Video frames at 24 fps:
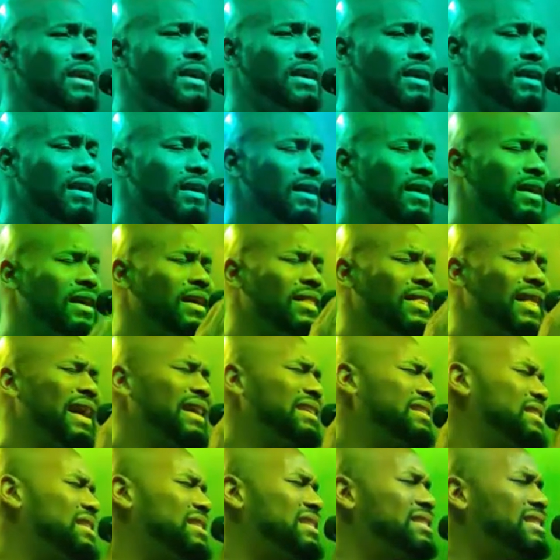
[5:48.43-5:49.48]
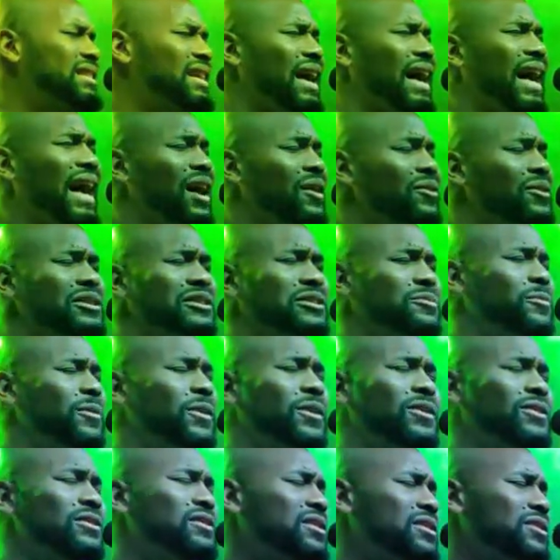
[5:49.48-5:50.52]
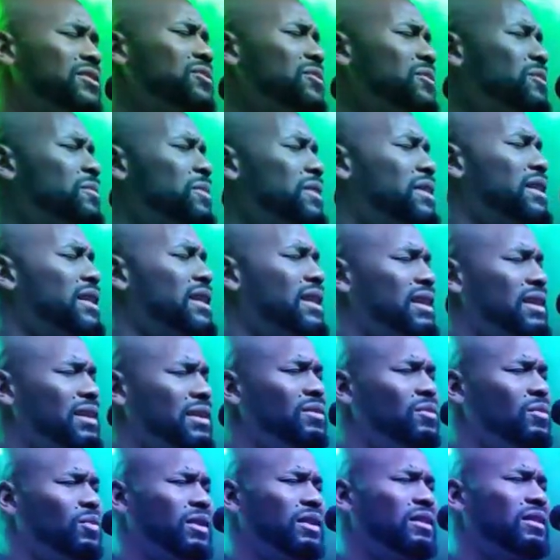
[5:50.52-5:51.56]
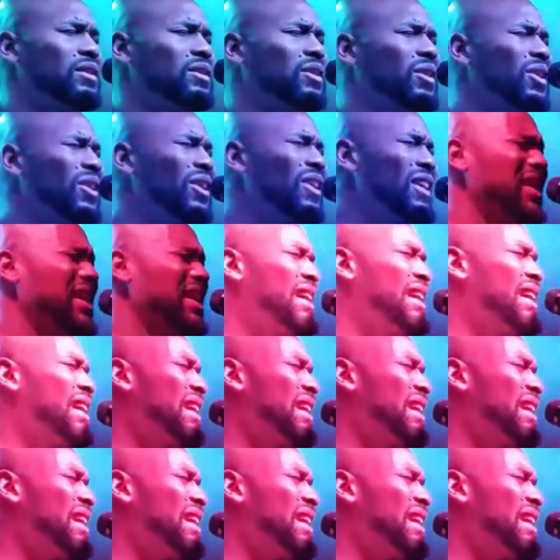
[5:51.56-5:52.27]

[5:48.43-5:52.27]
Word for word: would be amazing with a live band. If you're a musician that wants to help